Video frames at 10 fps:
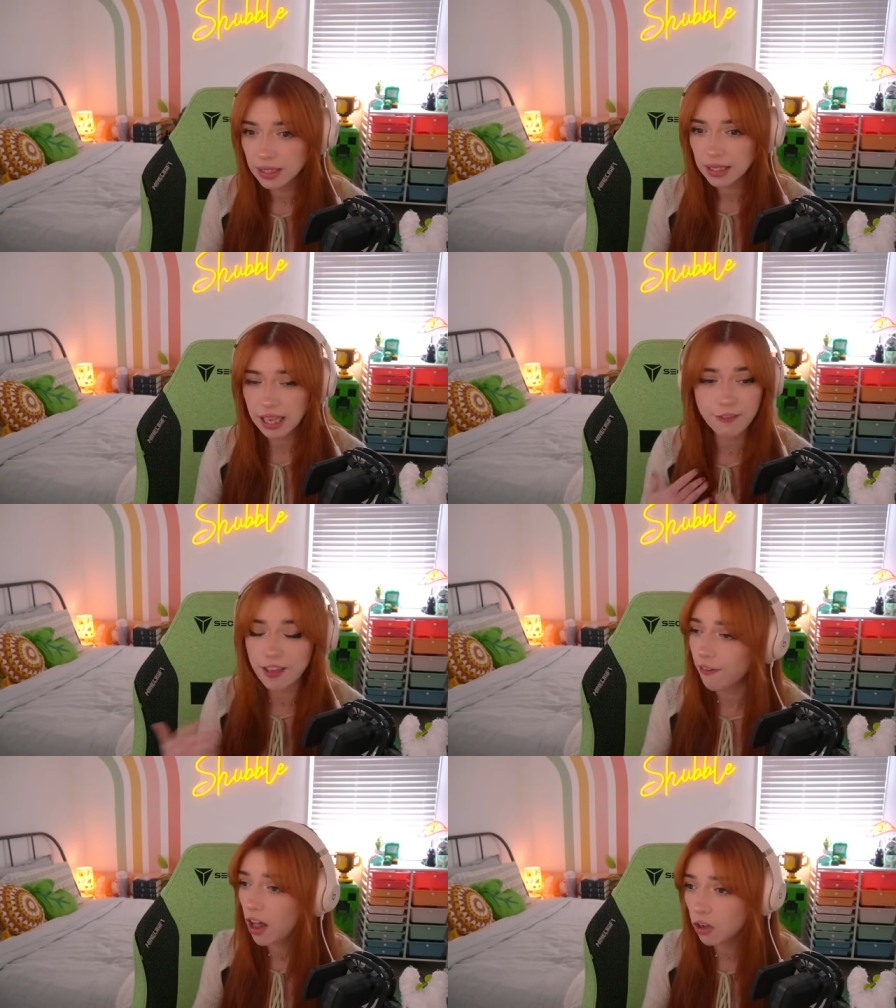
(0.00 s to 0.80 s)
If they
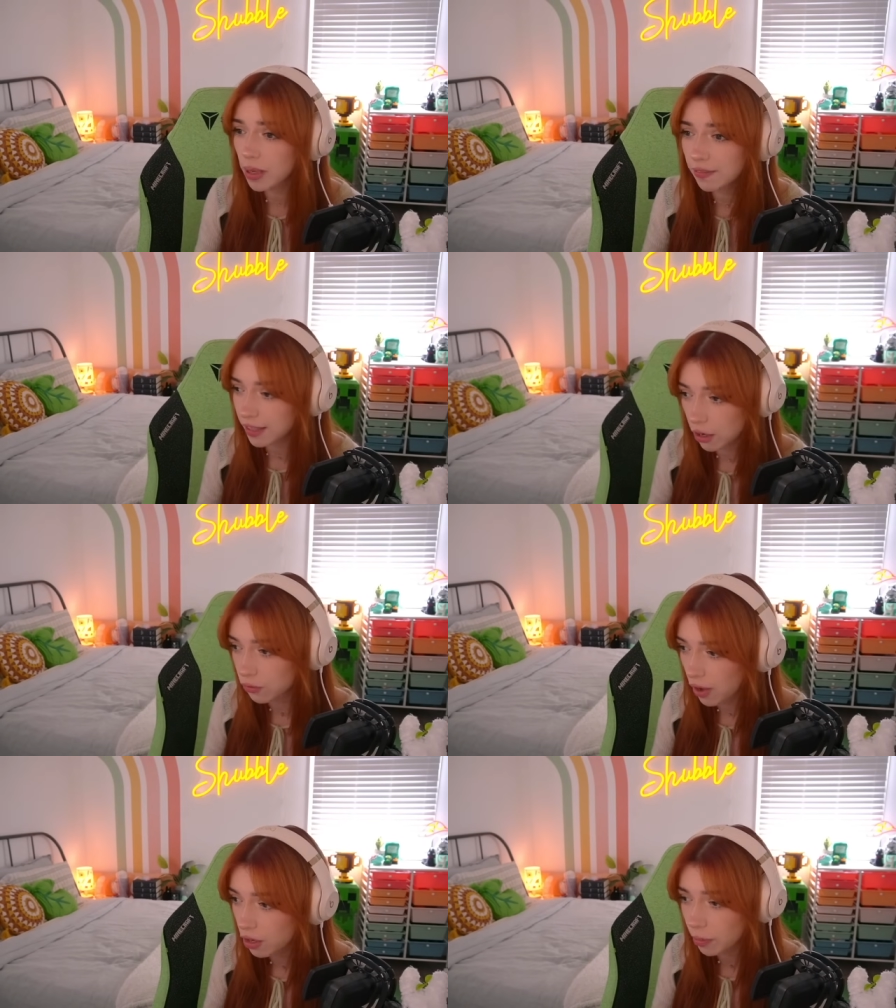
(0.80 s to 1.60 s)
follow me, if they don't
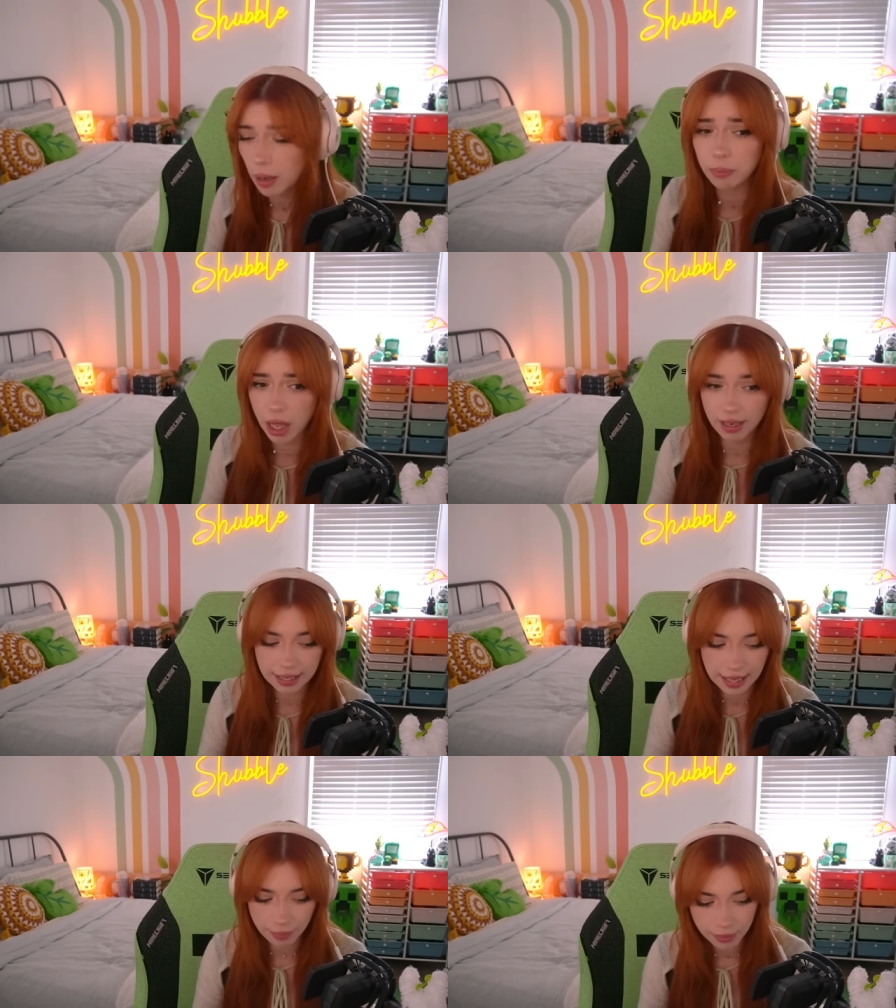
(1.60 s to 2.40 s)
follow me, I'm blocking
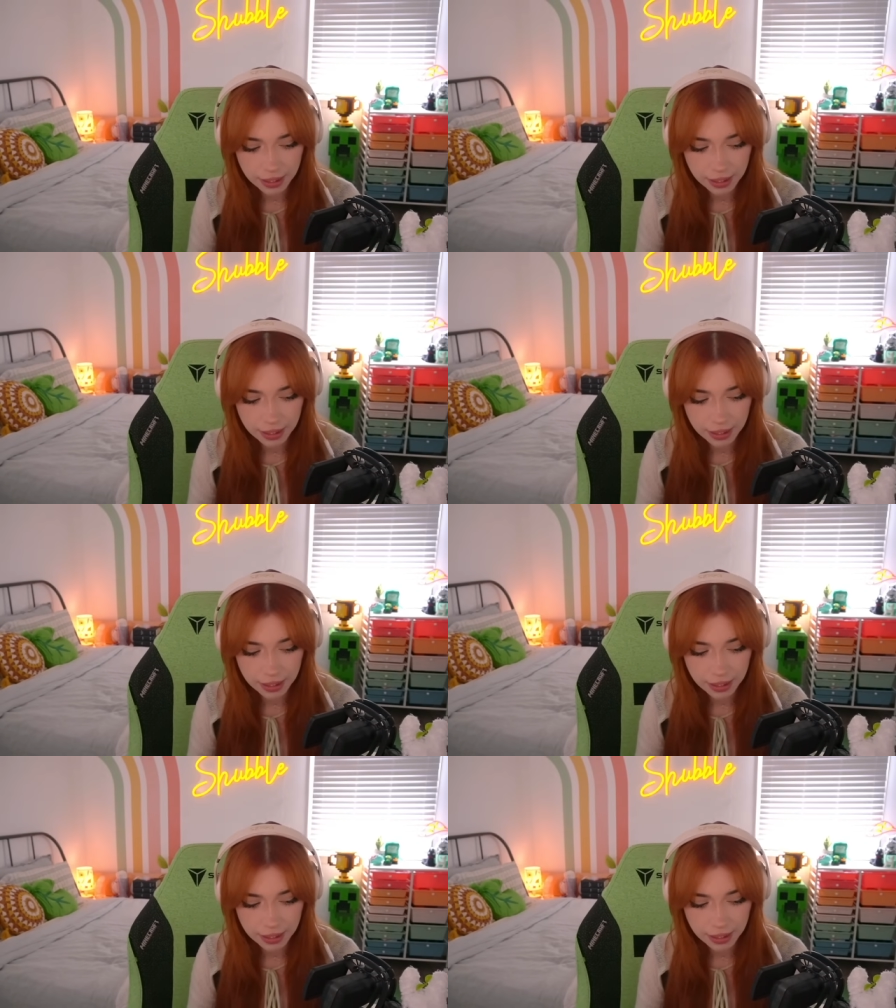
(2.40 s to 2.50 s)
them.